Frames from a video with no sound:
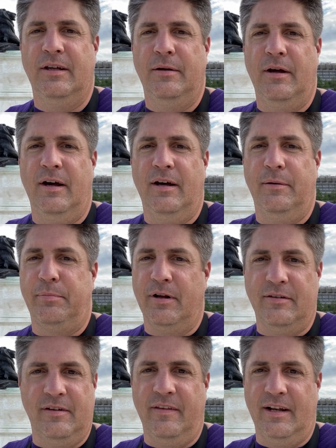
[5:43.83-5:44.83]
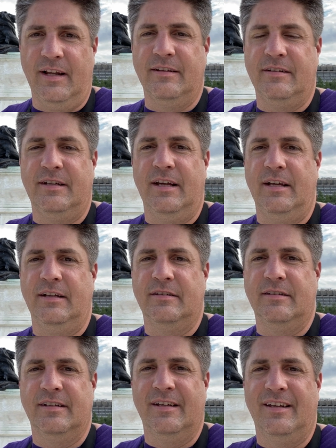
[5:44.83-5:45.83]
a president of the United
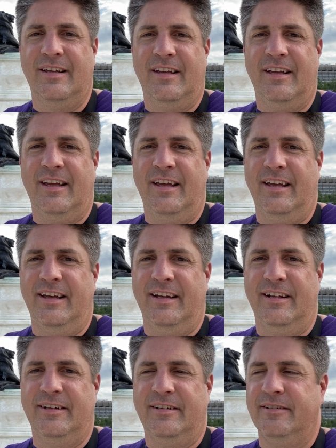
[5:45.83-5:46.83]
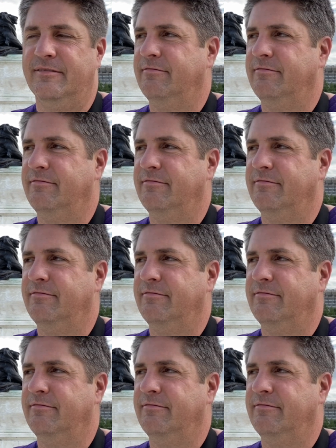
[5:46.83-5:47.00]
States, and